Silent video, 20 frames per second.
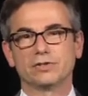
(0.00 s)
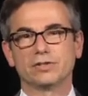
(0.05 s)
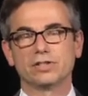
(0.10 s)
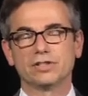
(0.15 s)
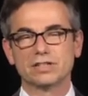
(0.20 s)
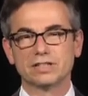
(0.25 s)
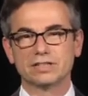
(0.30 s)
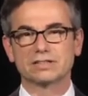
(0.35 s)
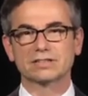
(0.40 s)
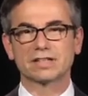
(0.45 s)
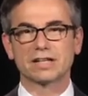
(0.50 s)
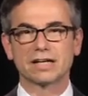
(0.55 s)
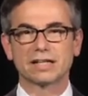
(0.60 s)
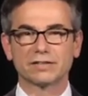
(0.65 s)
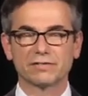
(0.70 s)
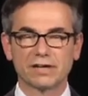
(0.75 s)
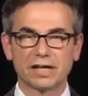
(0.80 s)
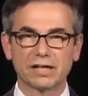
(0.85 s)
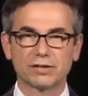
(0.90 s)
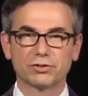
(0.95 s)
to this kind
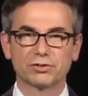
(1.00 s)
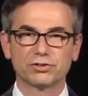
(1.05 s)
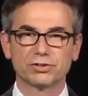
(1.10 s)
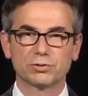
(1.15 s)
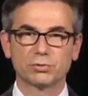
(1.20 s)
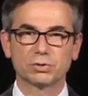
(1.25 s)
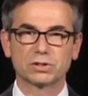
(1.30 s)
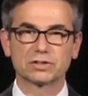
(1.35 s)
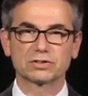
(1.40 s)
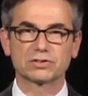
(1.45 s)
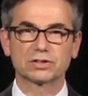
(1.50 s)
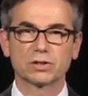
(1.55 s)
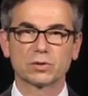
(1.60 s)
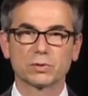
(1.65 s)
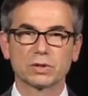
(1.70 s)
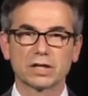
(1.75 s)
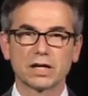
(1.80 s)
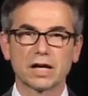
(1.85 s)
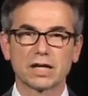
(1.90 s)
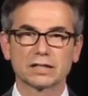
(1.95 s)
of energy when it's
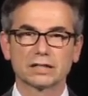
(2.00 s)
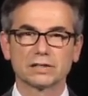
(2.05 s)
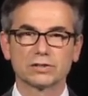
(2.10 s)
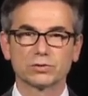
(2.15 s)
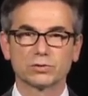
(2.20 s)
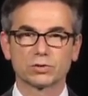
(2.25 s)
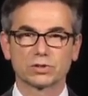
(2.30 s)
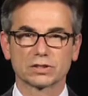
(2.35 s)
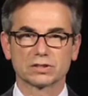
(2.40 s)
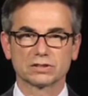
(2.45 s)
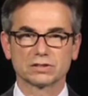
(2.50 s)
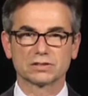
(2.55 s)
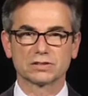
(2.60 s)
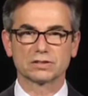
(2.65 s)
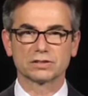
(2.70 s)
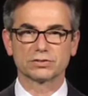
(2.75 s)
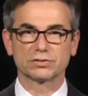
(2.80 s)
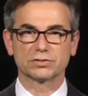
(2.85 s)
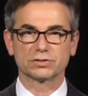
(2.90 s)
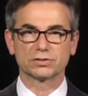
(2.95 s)
going on in the
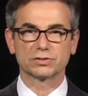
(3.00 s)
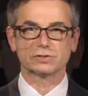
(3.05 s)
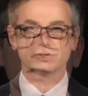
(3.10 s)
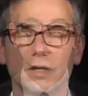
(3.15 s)
organization.